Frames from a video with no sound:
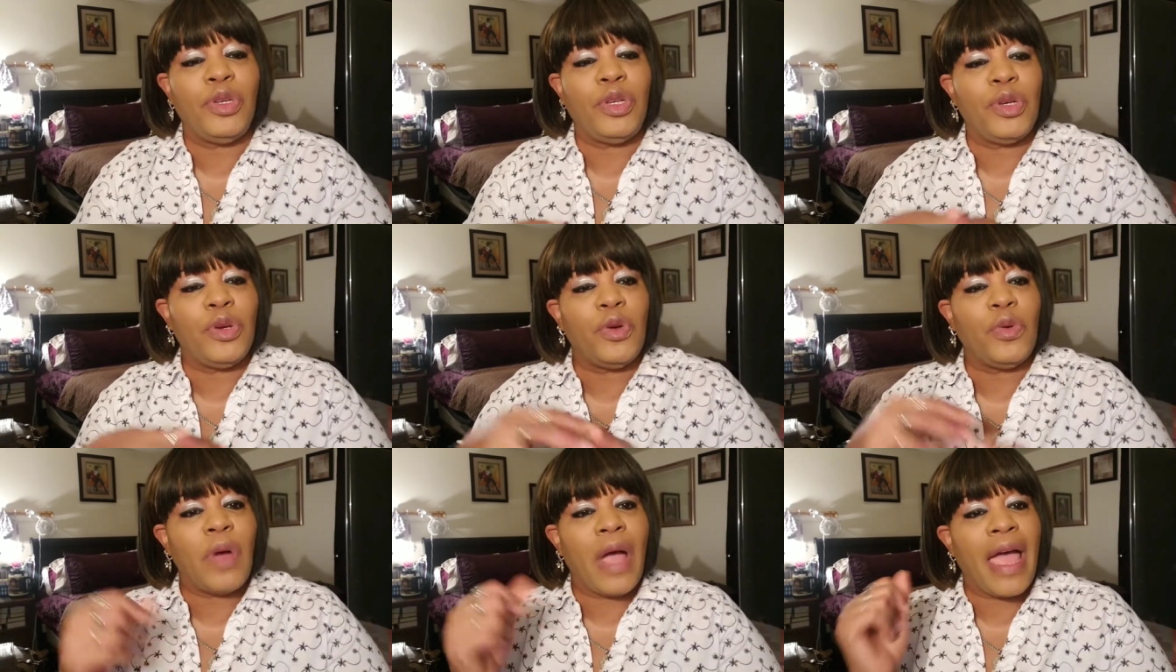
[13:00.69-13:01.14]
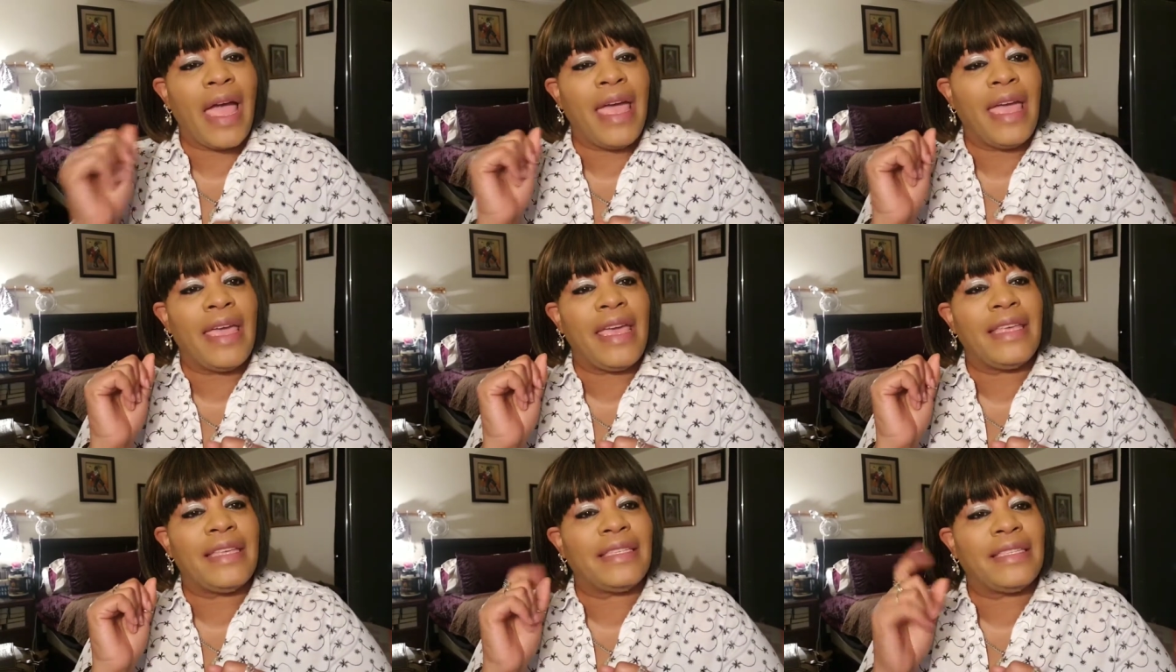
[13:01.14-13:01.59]
do
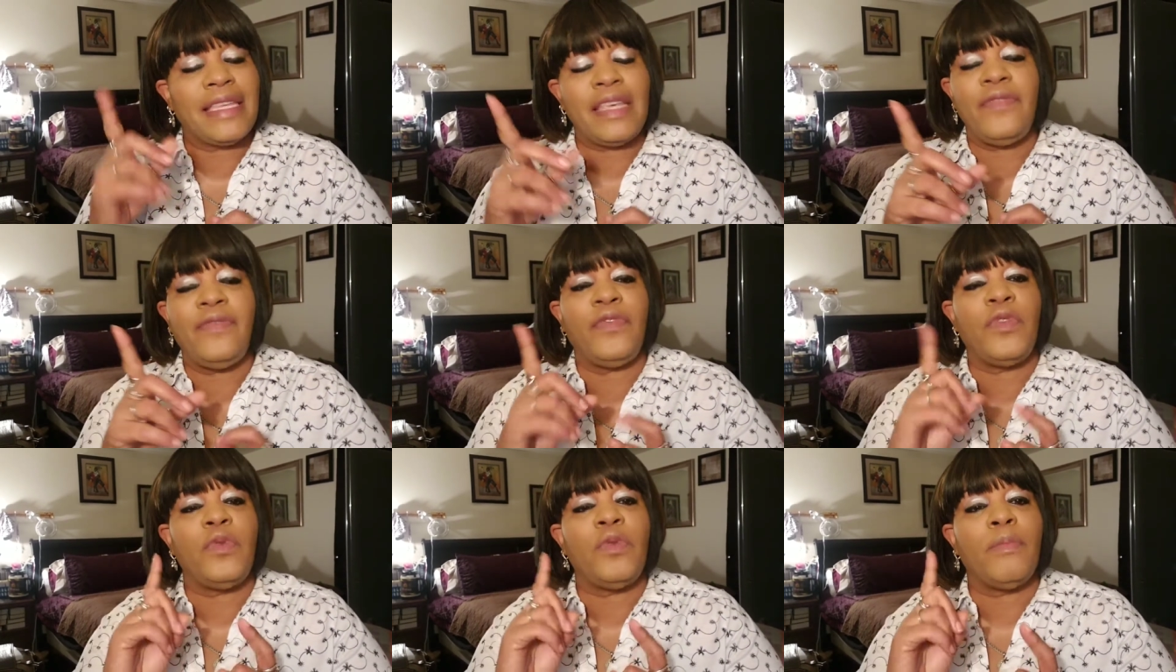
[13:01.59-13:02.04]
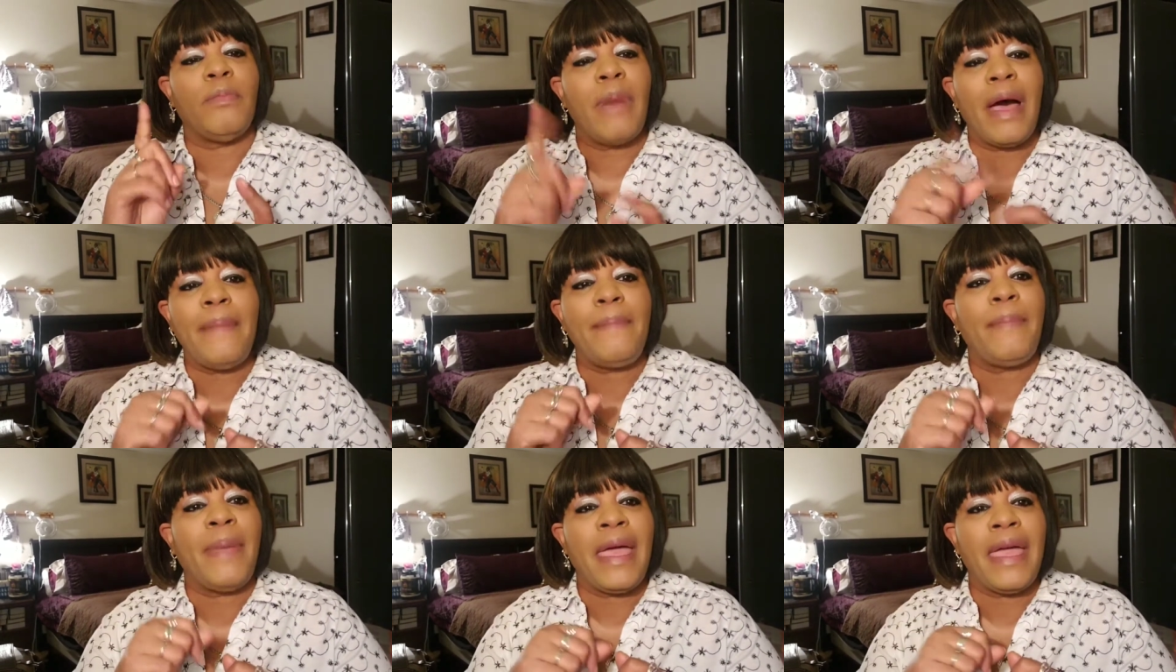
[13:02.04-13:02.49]
a seafood
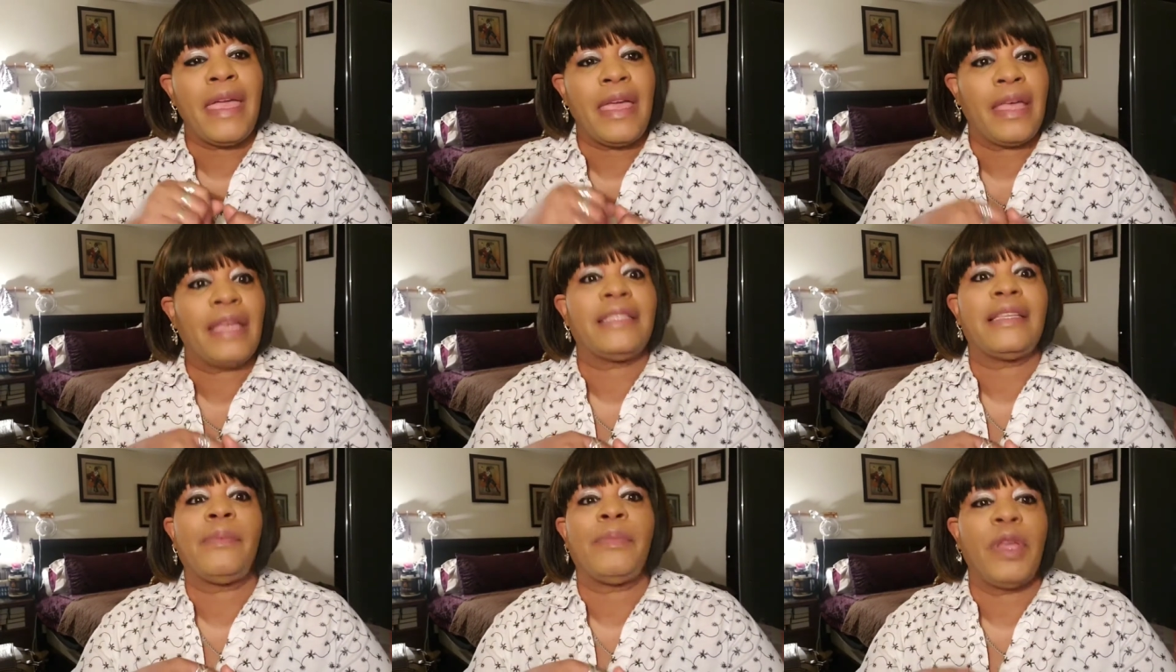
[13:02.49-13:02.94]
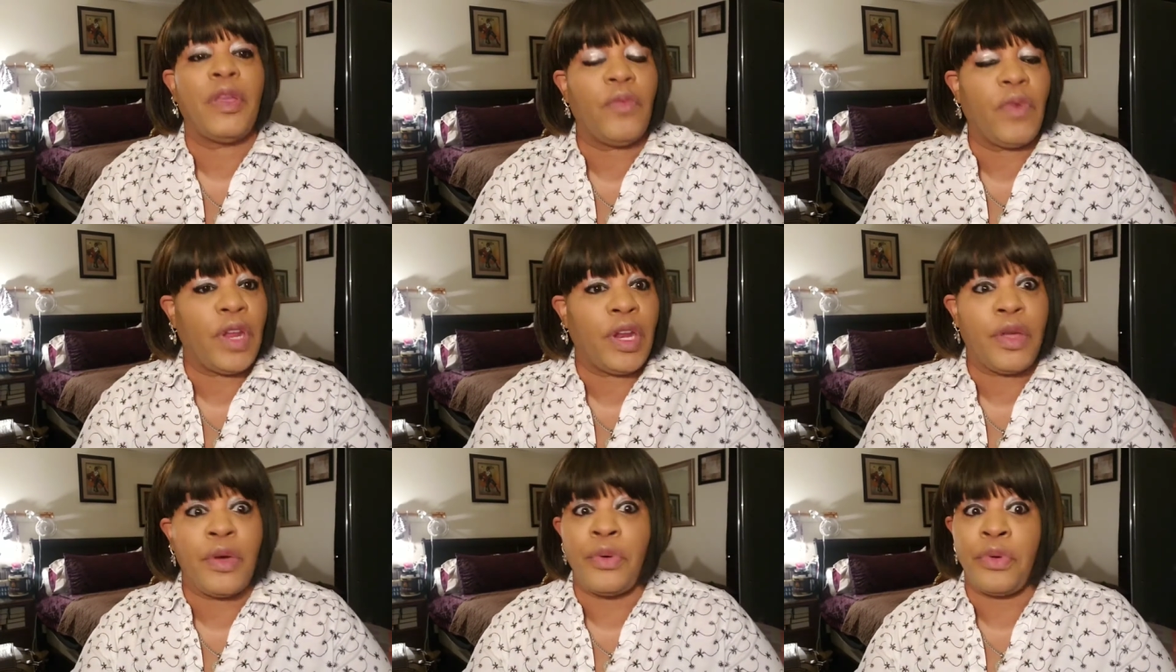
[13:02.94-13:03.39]
mukbang because I'm
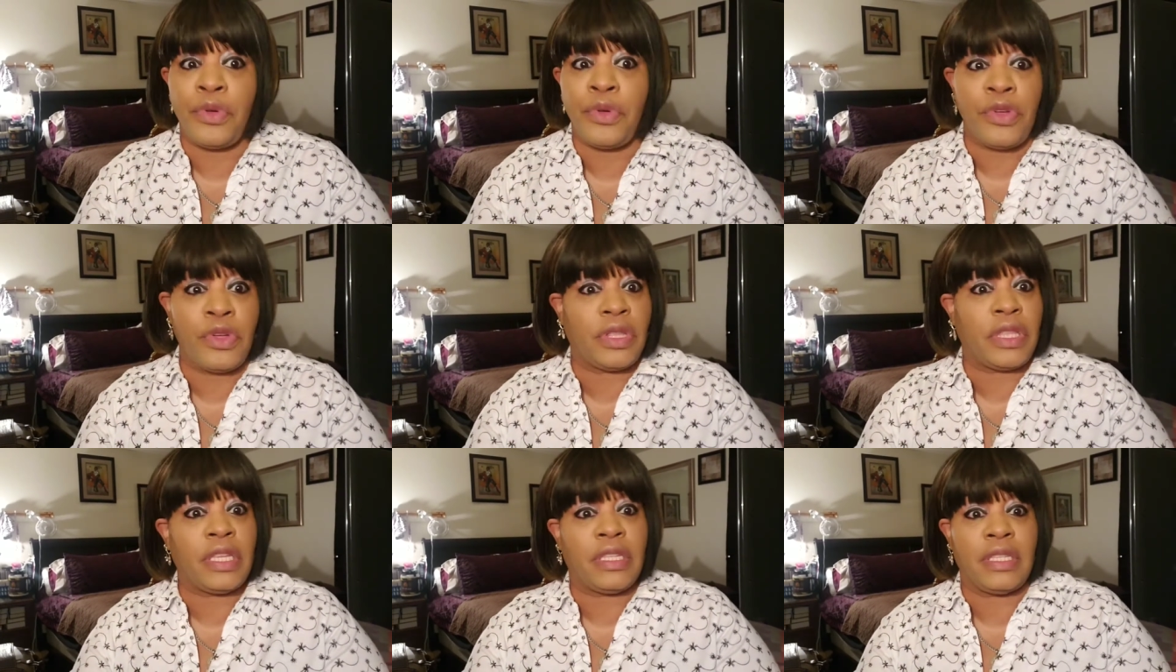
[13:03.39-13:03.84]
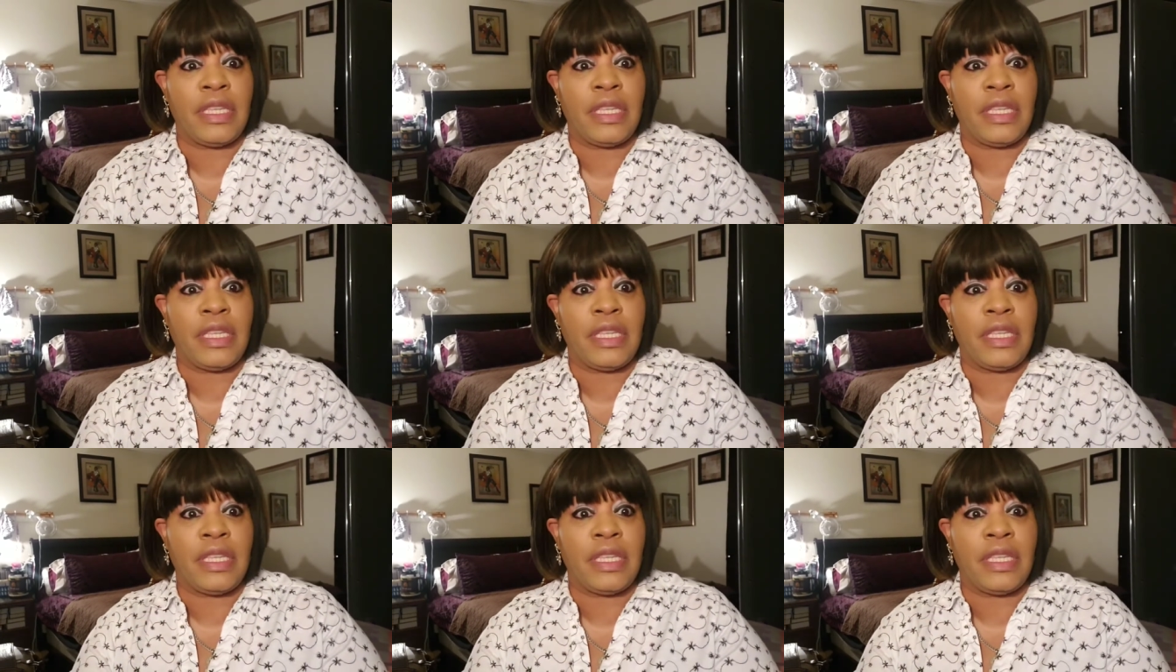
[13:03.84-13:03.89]
getting ready to go cook